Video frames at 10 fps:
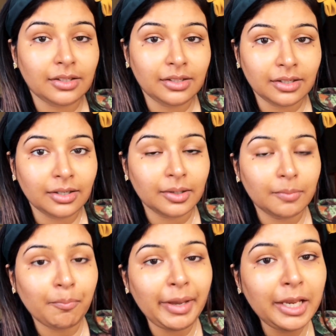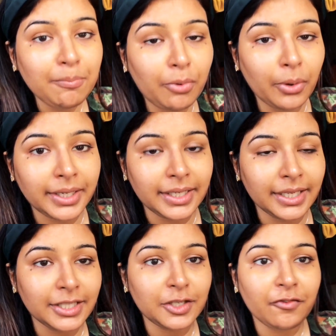the main point
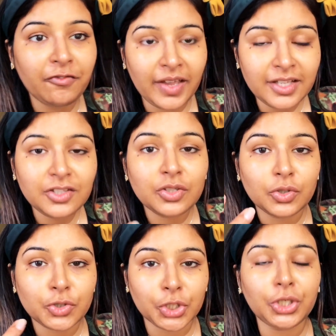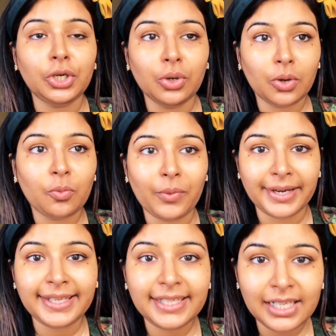is your face should look
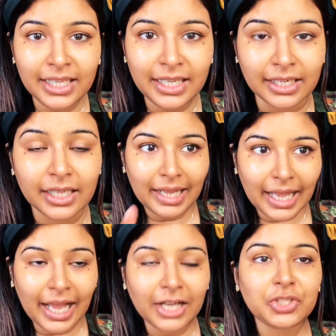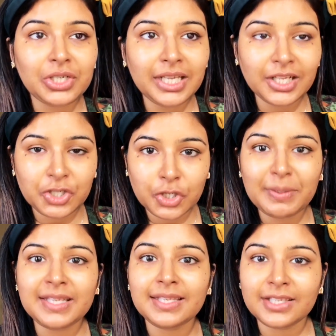very clean. Actually it should
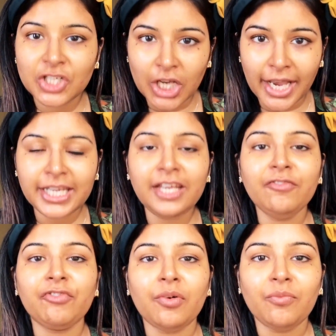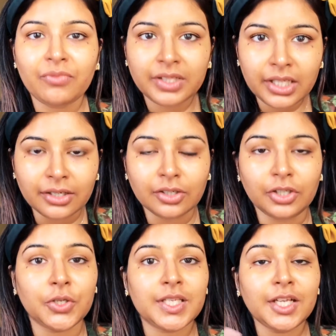be shining from within.
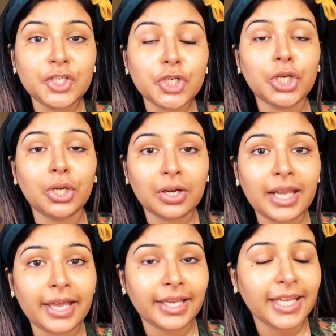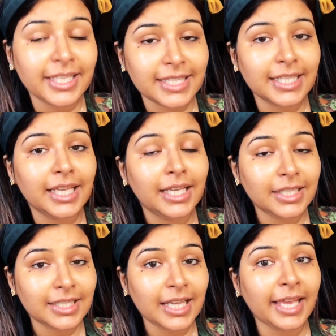Your skin should look like it's
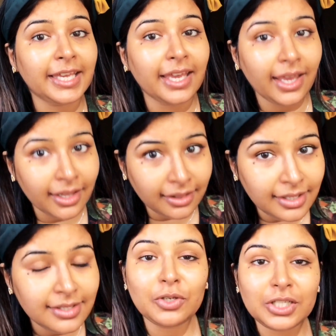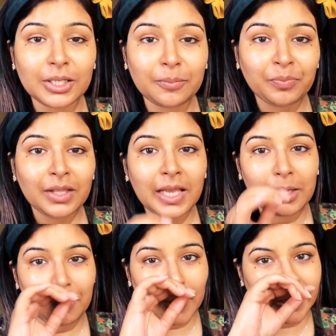like a healthy. Most
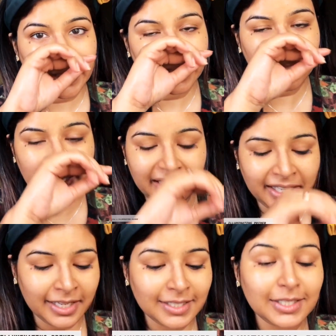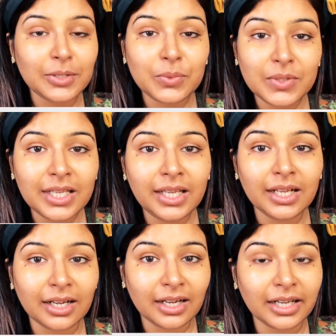important thing is
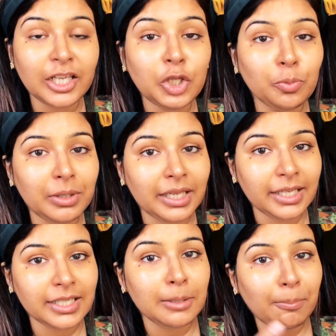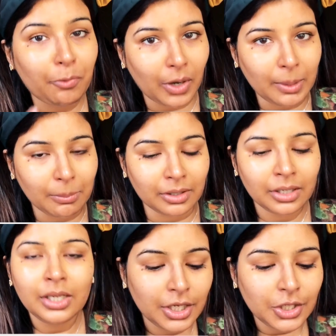using a illuminating primer.
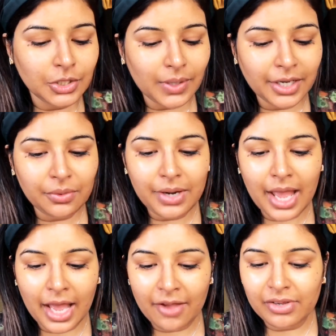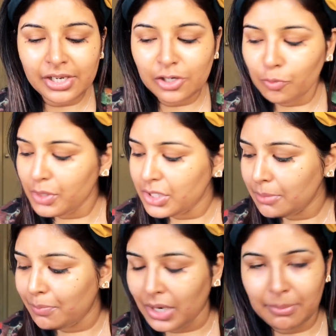So I don't have an
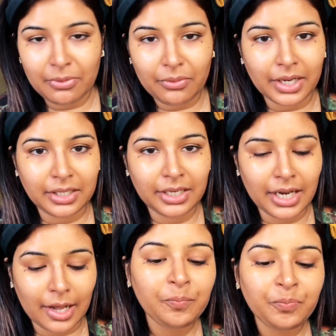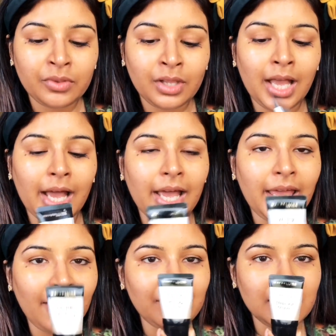illuminating primer right now. I
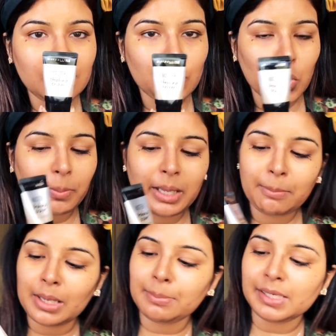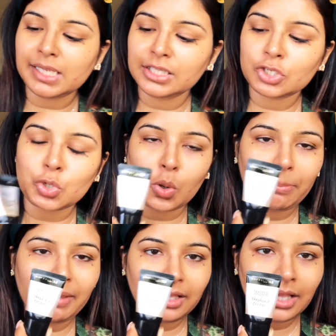have this Maybelline
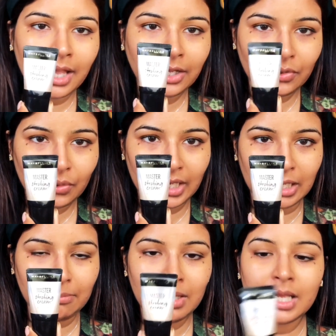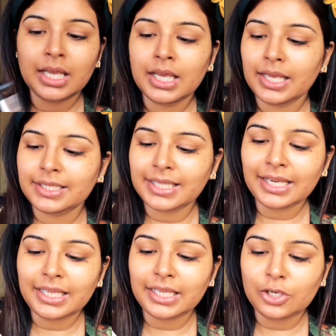strobing cream. It's
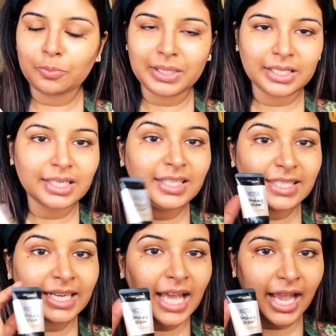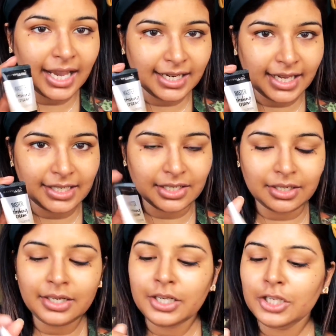an illuminator, it's an
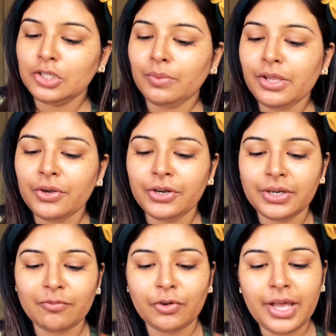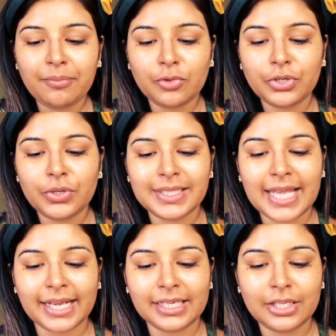highlighter. So what I'm going to
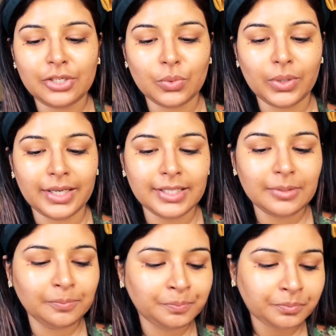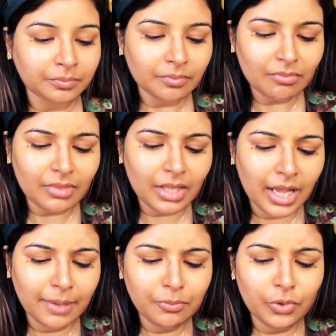exactly do is
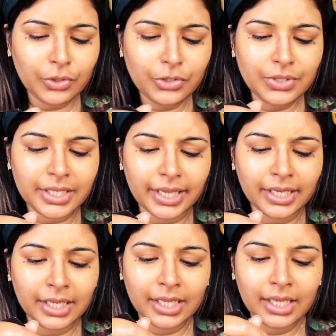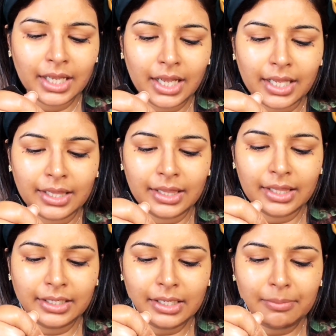I'm going to take a
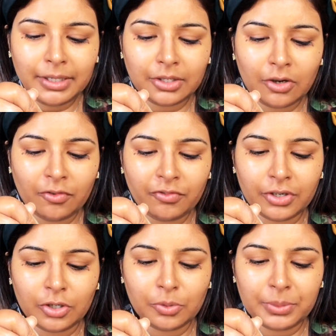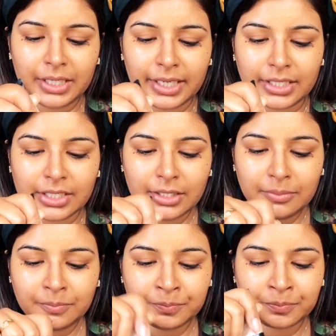little bit of illuminator